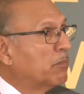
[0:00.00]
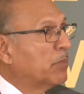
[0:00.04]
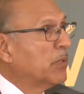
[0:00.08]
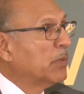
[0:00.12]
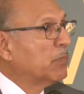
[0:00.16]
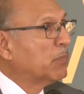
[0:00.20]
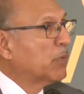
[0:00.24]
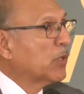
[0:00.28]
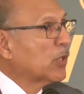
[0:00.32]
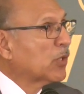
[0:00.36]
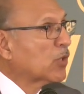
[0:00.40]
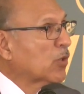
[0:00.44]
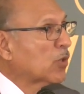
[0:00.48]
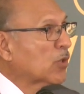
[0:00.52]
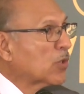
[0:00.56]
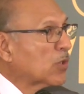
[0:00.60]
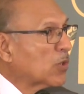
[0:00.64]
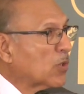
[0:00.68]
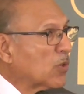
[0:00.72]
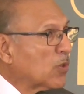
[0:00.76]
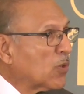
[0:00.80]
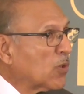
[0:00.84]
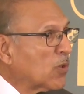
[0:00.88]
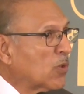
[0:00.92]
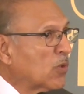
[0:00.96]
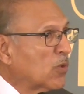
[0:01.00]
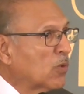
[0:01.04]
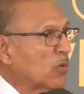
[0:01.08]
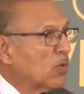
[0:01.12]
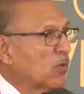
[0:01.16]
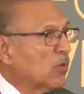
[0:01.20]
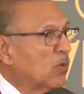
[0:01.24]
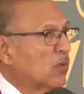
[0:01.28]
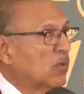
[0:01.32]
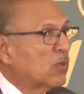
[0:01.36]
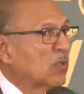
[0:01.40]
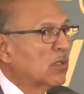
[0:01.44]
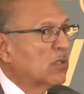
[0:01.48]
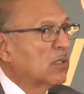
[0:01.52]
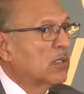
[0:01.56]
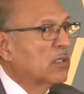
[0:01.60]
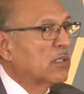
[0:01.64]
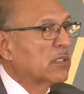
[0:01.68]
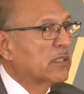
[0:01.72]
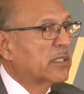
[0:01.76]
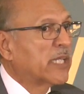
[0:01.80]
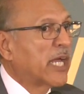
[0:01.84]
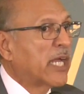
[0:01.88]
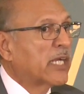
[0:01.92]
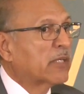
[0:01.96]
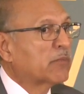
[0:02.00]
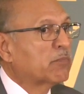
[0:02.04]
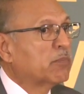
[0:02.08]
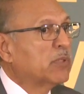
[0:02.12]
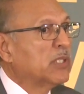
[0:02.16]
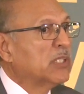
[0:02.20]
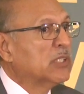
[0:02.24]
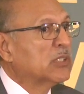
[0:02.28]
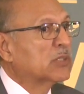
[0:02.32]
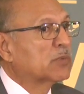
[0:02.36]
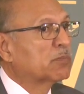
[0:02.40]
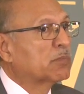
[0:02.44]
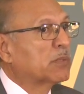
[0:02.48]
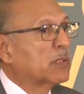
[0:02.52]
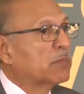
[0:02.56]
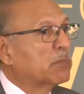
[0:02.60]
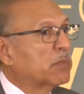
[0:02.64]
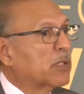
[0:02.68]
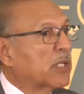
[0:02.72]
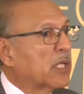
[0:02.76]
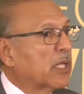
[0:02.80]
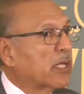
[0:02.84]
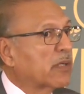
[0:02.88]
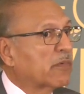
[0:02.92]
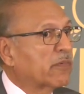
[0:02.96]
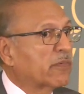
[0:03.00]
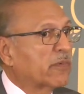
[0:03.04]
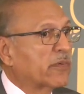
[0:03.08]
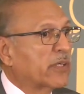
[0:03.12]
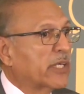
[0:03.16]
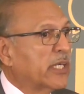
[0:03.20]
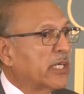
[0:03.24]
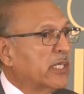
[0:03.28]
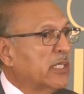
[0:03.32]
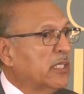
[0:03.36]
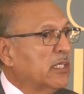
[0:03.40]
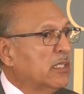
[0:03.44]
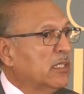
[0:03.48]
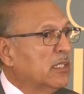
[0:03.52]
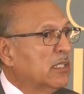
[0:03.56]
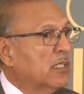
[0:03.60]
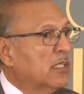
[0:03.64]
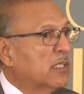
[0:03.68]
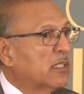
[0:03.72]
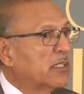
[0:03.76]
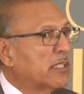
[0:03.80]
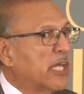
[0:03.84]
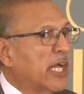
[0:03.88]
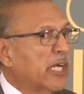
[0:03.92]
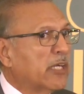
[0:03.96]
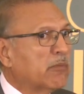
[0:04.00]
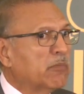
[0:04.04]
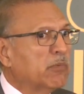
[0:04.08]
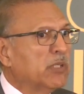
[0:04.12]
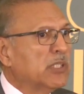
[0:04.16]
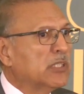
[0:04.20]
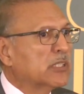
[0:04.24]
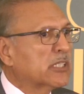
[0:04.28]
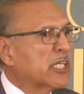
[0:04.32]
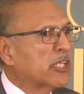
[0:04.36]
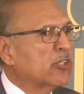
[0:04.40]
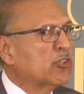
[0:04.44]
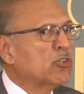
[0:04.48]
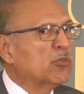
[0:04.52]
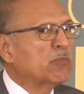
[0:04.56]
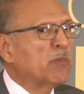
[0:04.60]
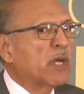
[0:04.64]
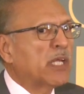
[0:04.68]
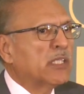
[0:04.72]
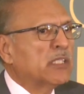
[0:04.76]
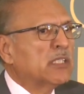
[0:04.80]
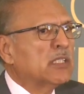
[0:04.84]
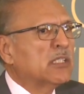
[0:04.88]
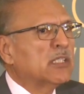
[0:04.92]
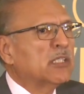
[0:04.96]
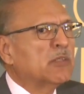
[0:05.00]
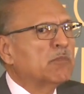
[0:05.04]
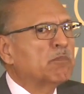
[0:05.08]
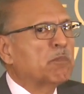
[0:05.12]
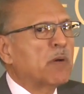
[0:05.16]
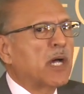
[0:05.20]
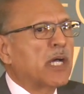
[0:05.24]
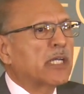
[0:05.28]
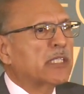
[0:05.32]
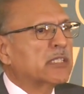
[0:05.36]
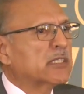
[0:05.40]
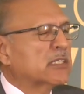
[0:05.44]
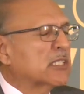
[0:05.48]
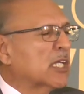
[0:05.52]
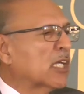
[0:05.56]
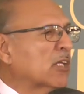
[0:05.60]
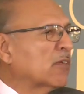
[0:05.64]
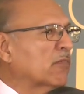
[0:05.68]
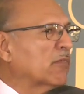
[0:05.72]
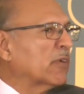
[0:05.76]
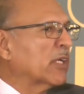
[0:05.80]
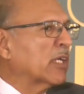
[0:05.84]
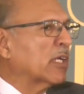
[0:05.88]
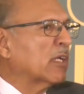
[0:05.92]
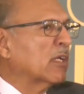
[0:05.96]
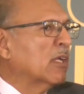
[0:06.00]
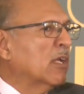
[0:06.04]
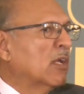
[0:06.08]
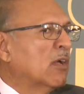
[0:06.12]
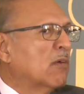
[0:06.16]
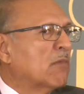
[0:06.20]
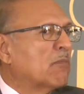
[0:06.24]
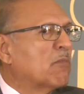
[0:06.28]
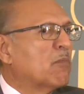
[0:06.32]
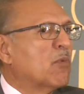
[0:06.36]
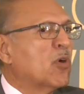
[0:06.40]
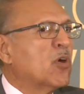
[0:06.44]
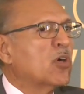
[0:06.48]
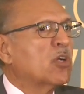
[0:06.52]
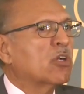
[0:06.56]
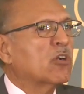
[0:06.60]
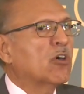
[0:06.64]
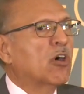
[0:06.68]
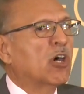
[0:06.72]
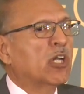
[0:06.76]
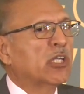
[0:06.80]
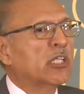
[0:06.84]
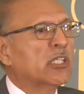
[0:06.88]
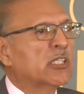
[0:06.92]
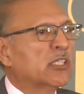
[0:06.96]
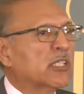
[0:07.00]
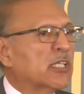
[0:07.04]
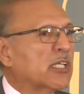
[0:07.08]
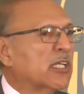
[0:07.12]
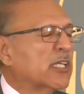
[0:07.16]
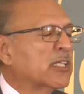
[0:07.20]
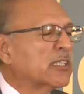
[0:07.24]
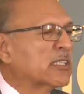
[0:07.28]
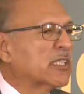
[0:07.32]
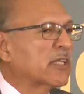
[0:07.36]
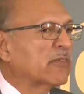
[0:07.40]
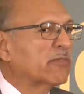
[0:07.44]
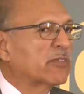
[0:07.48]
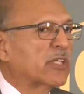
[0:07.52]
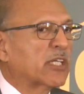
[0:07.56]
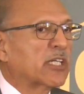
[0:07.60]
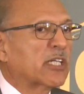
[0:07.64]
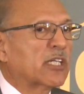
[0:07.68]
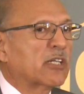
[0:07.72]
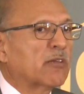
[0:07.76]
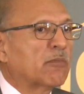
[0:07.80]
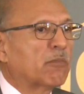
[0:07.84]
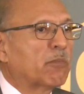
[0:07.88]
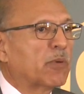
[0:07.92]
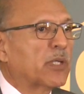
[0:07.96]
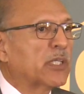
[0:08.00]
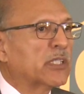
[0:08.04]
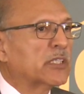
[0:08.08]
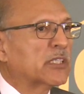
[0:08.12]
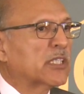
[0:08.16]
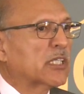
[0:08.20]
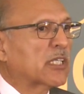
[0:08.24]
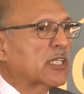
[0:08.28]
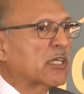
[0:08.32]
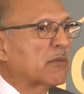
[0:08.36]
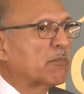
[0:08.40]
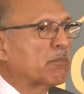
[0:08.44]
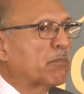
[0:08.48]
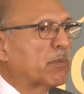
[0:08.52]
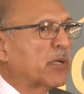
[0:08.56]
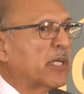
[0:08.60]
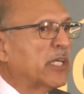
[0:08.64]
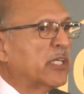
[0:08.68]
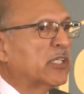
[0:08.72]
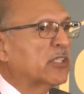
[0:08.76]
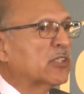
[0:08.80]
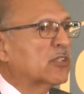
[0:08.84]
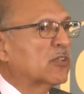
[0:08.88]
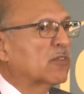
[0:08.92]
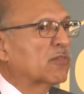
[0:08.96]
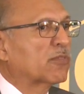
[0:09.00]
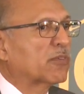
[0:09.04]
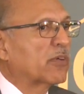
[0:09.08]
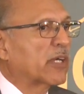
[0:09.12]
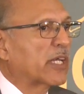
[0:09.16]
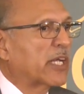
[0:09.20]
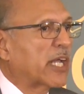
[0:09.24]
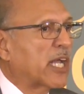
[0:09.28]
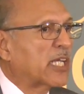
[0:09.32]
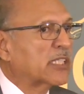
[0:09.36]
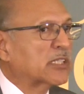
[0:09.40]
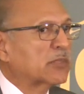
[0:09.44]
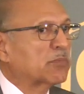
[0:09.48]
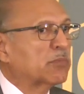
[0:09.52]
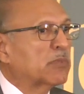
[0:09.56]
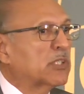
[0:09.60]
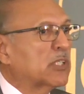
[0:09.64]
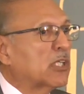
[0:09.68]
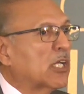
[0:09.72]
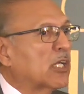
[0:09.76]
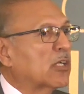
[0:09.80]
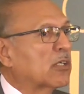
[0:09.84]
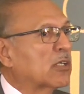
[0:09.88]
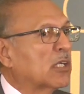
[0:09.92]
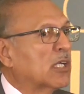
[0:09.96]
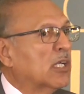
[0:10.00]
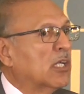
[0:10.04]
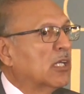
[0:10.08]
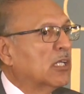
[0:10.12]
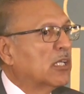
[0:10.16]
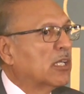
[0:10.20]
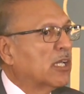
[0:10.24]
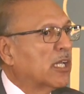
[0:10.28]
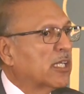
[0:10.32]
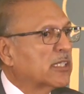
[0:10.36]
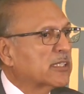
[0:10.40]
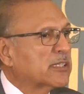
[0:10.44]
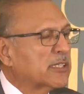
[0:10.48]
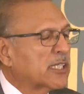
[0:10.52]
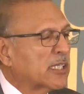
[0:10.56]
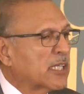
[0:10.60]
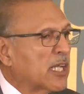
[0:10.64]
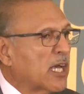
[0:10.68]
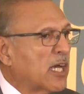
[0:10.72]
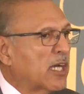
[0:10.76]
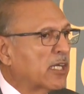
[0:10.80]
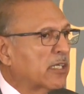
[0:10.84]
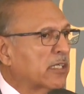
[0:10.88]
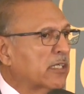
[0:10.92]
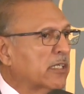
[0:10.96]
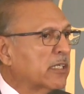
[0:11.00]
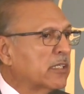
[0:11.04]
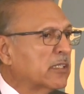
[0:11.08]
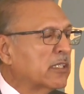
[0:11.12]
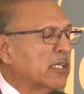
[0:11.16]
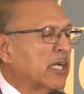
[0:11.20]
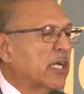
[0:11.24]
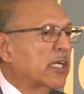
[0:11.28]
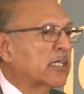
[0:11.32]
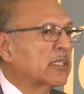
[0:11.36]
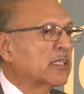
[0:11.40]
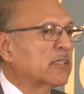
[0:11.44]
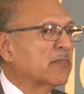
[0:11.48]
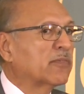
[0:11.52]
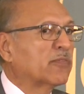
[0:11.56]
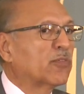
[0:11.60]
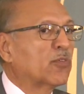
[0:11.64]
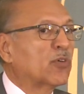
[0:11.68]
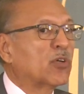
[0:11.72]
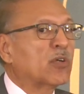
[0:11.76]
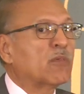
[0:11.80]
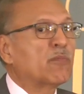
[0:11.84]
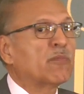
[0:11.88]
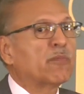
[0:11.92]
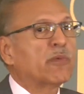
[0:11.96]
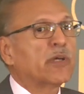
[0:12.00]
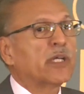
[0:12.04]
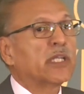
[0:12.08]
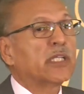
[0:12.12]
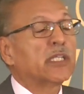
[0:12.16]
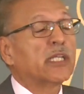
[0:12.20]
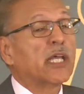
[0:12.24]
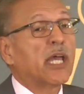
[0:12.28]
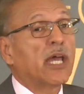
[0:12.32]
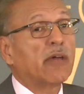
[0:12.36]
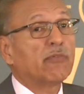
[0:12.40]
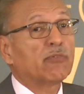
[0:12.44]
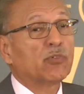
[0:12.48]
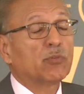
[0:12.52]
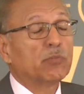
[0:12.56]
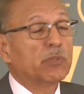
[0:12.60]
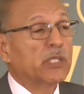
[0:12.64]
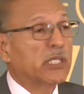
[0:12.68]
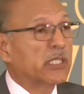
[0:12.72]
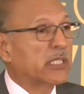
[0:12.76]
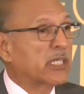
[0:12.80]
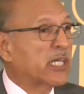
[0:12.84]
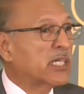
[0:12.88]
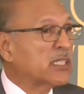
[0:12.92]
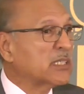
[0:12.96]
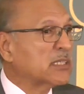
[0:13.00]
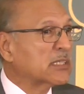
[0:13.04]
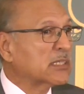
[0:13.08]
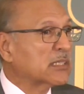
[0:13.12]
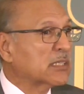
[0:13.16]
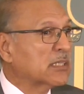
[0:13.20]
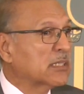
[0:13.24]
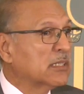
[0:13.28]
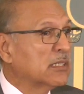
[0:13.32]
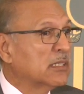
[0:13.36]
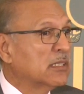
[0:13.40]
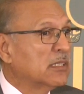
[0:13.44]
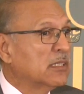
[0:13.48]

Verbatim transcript: people don't know. That means people are afraid. That means, can you imagine in Pakistan where more honor killings have taken place, the complaints of harassment are less than 100 at the forum where they have to be addressed?